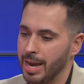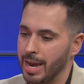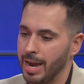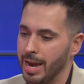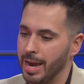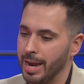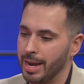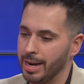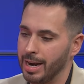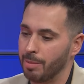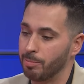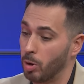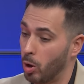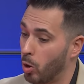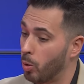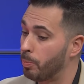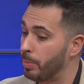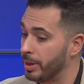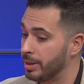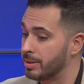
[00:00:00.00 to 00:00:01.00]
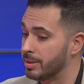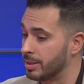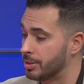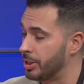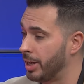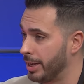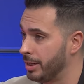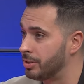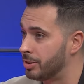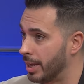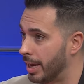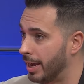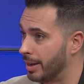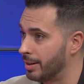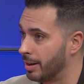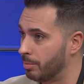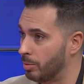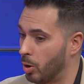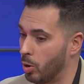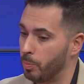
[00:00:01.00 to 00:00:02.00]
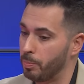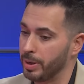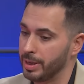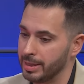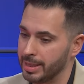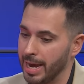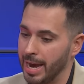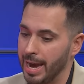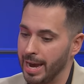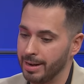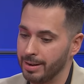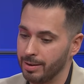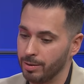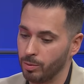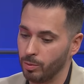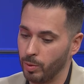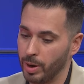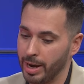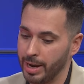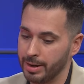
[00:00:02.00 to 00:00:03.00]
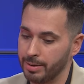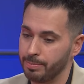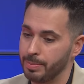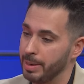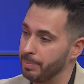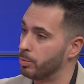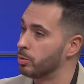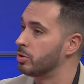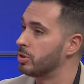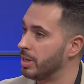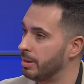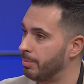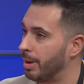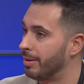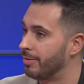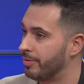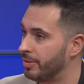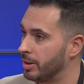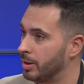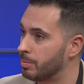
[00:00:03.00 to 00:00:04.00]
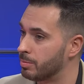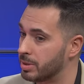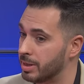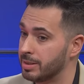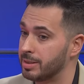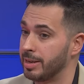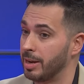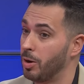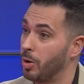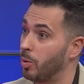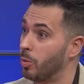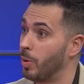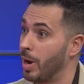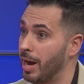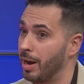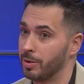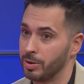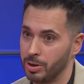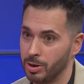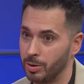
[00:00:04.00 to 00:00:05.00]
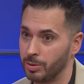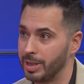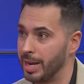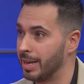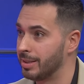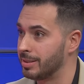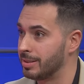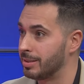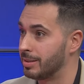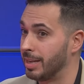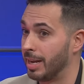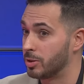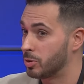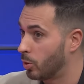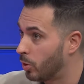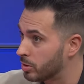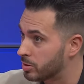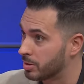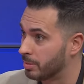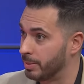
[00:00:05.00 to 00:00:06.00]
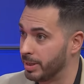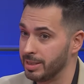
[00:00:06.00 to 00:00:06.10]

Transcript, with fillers: And I'm hoping to change that. I'm hoping that when people see my films, they say, oh, wow, you know, that's, that's awesome.